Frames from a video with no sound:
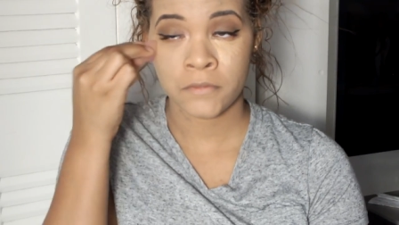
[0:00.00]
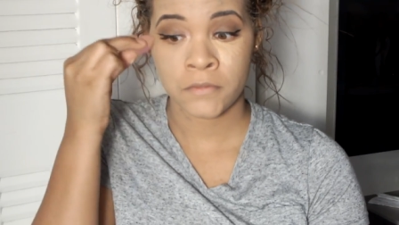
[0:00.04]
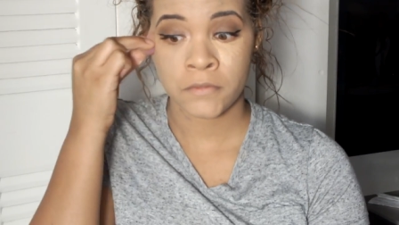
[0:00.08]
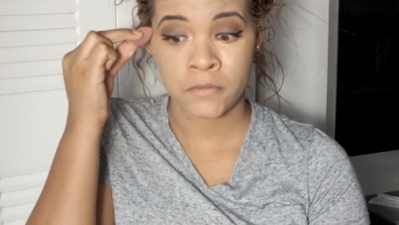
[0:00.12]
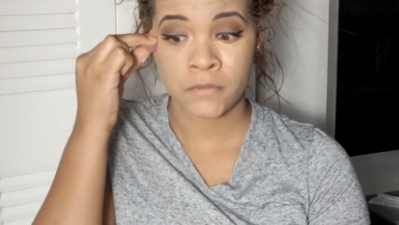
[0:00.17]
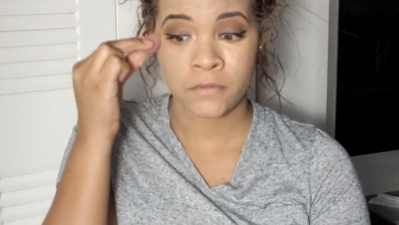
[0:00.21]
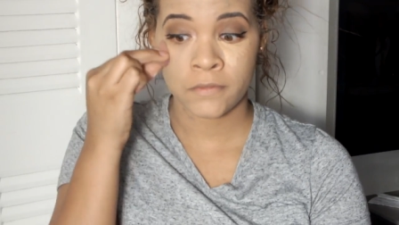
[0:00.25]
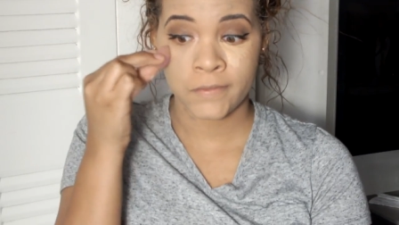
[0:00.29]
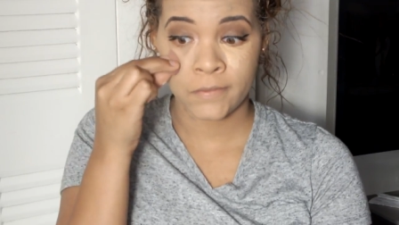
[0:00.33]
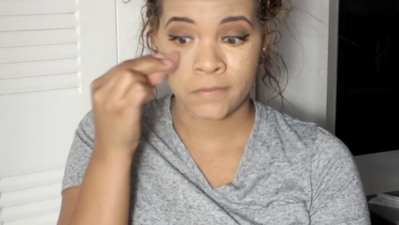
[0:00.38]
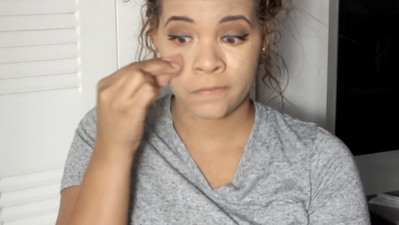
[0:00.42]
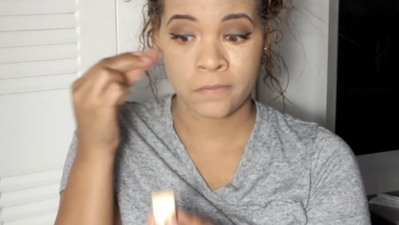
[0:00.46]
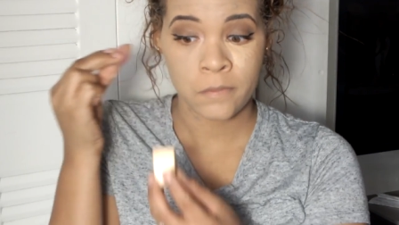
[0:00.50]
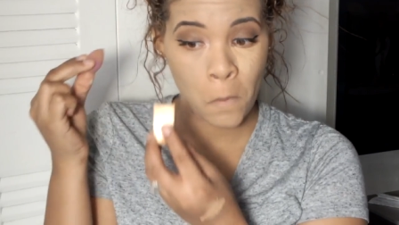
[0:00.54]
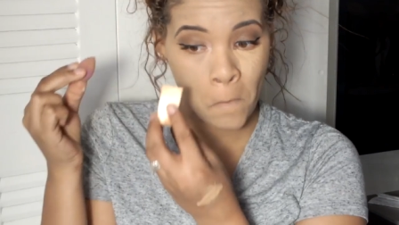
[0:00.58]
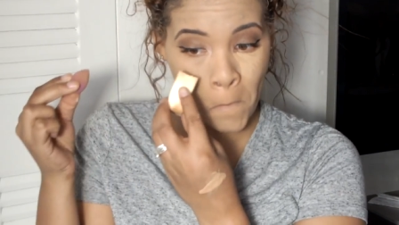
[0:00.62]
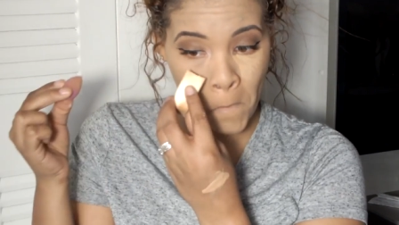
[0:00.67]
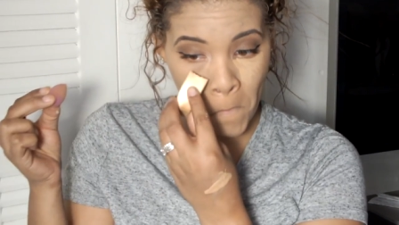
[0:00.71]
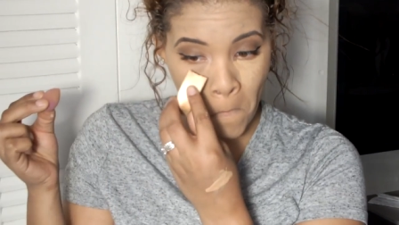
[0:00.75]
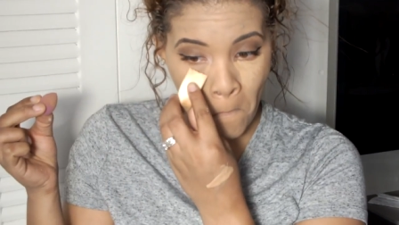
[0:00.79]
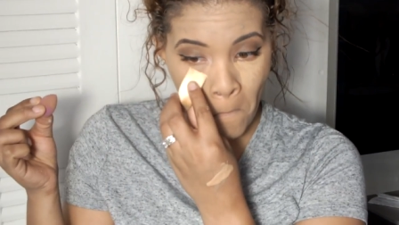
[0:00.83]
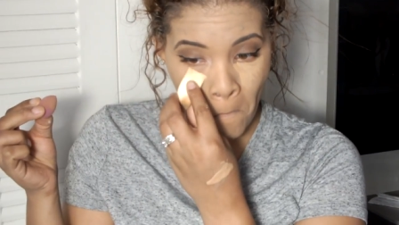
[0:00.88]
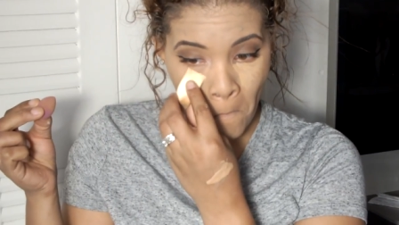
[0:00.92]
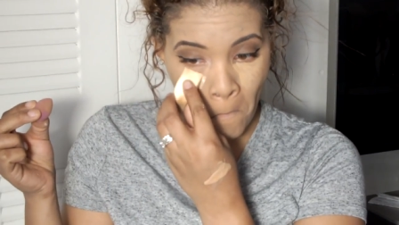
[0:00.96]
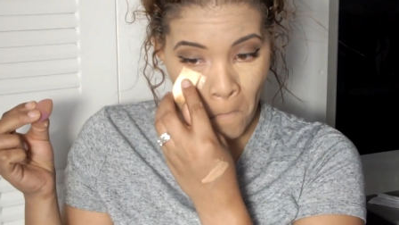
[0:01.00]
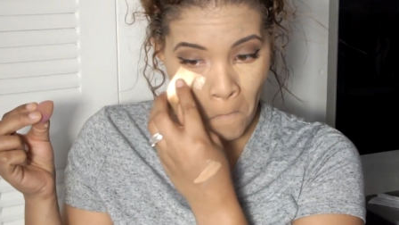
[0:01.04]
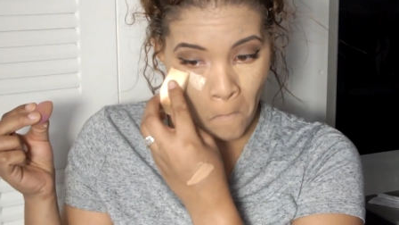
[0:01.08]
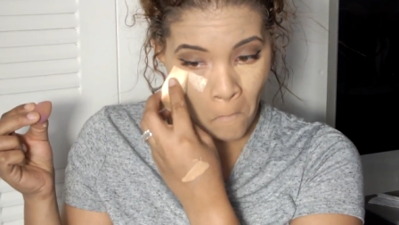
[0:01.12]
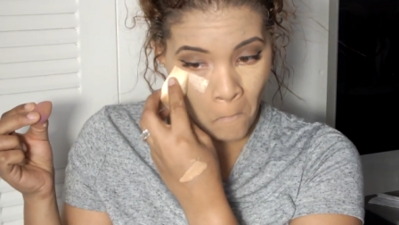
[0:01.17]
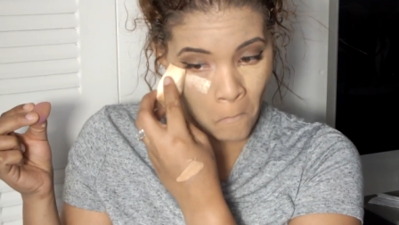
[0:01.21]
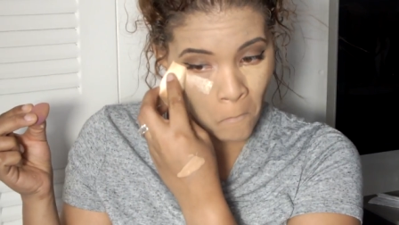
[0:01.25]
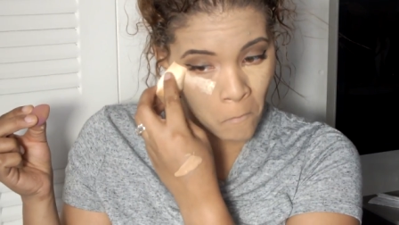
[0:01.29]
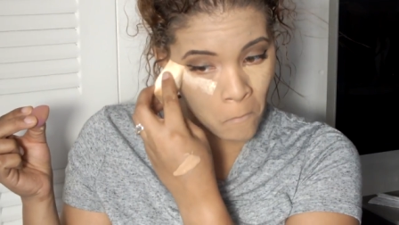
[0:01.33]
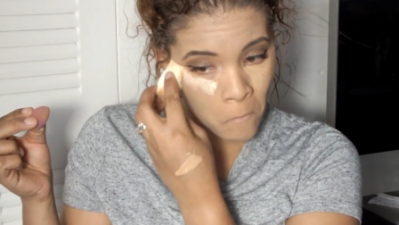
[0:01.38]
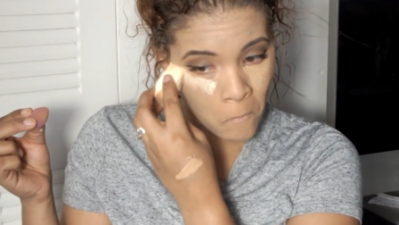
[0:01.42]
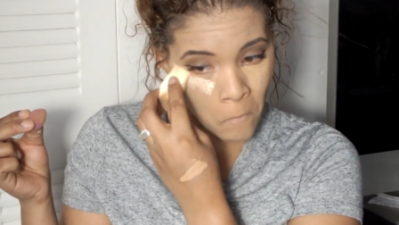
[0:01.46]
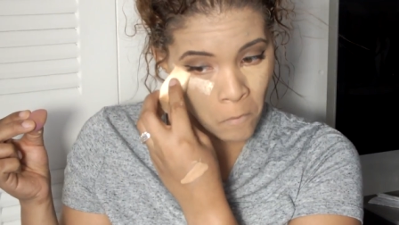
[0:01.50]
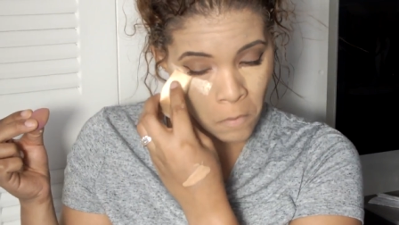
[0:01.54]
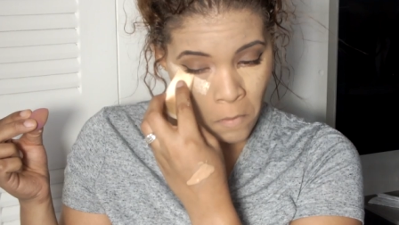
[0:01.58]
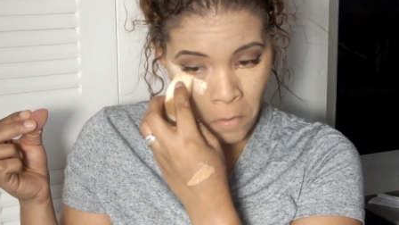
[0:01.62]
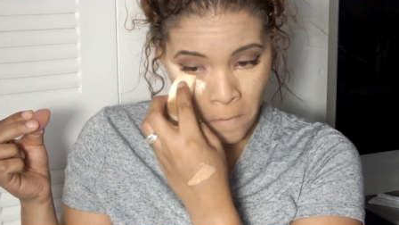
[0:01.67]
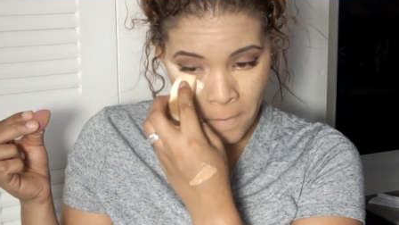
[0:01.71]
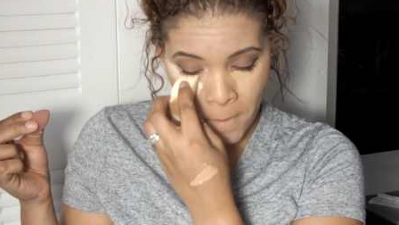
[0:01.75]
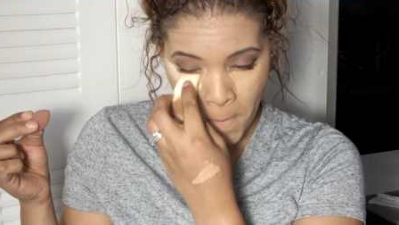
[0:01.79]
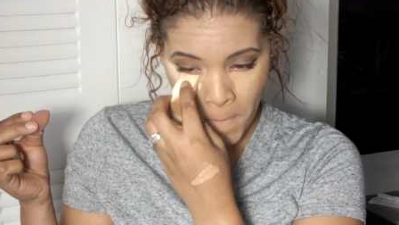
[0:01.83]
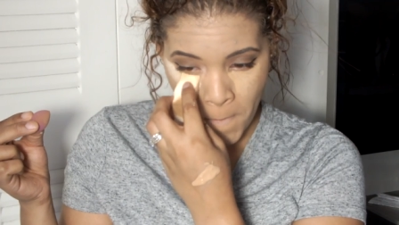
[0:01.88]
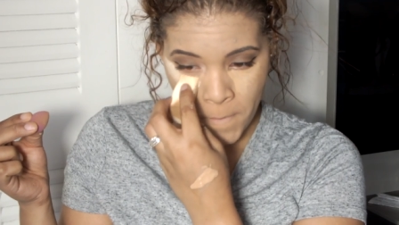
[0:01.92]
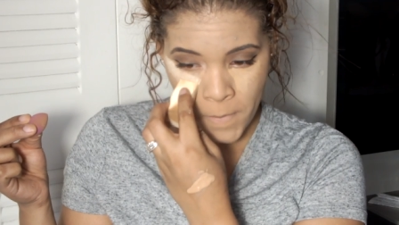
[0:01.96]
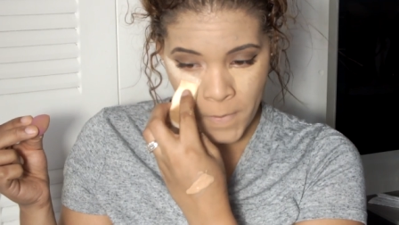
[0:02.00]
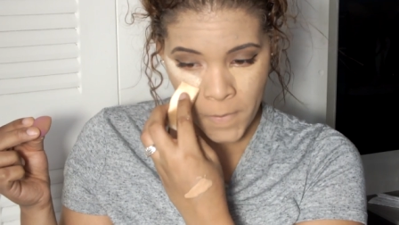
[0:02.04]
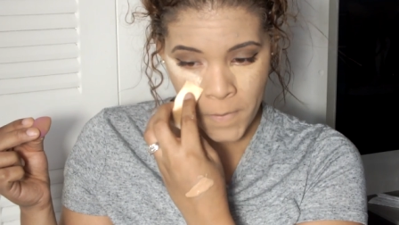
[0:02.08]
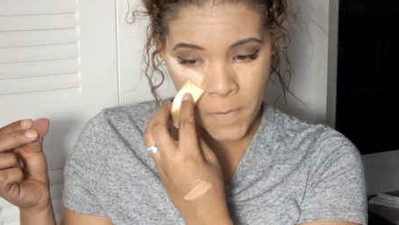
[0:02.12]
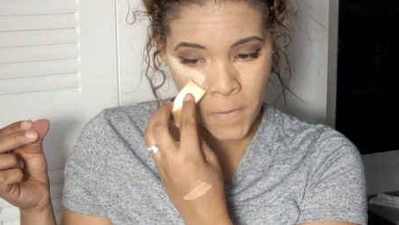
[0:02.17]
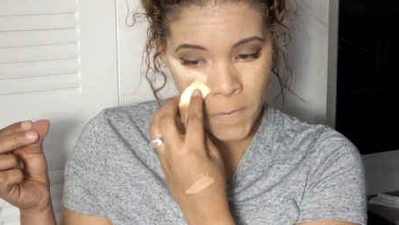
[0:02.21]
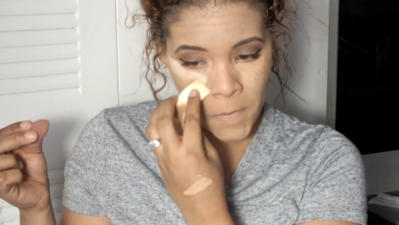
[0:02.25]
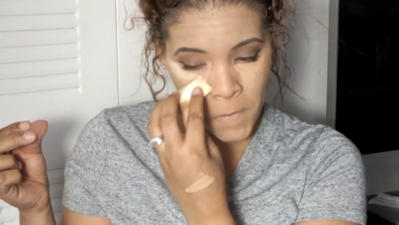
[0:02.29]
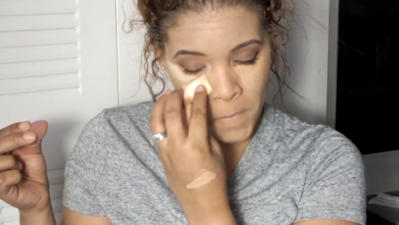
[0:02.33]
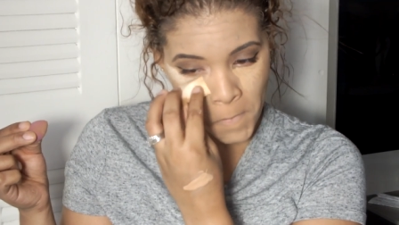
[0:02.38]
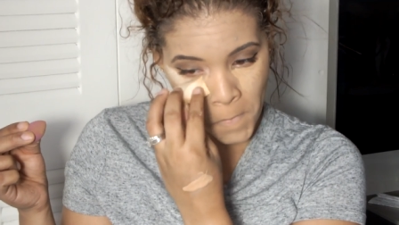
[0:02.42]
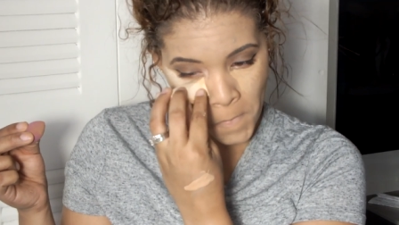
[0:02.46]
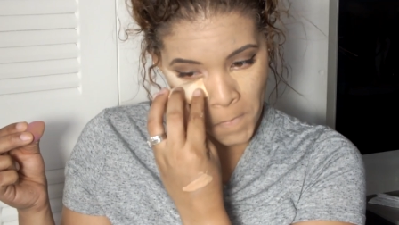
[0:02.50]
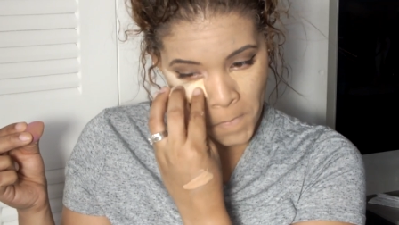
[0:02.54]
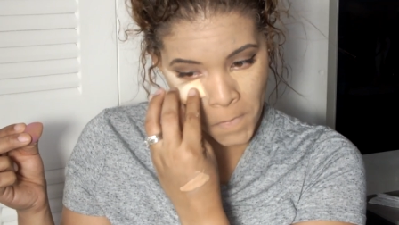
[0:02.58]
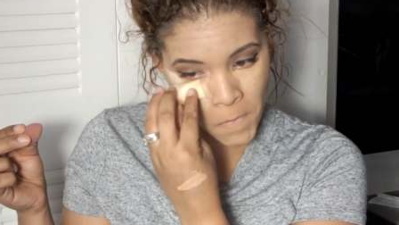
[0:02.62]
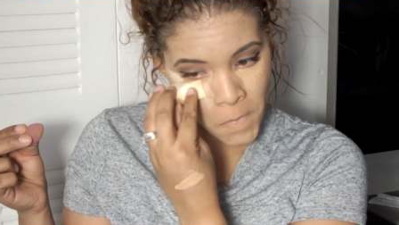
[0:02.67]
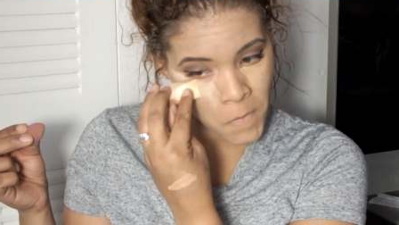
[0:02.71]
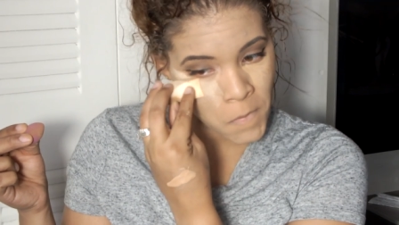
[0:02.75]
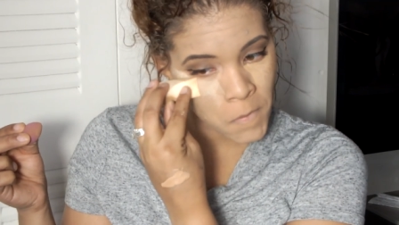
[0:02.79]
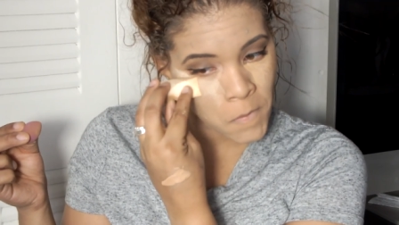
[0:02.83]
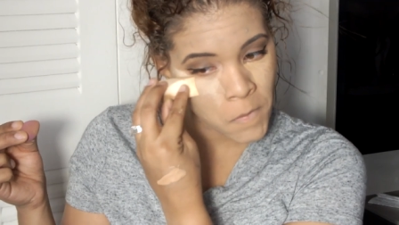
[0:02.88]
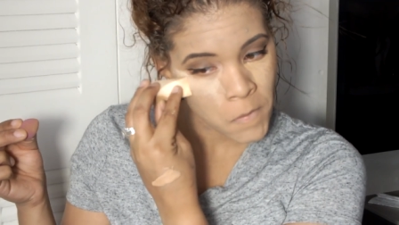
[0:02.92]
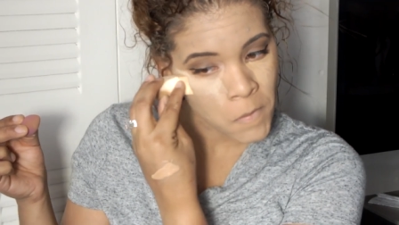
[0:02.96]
Um, yeah, we're just going to use that.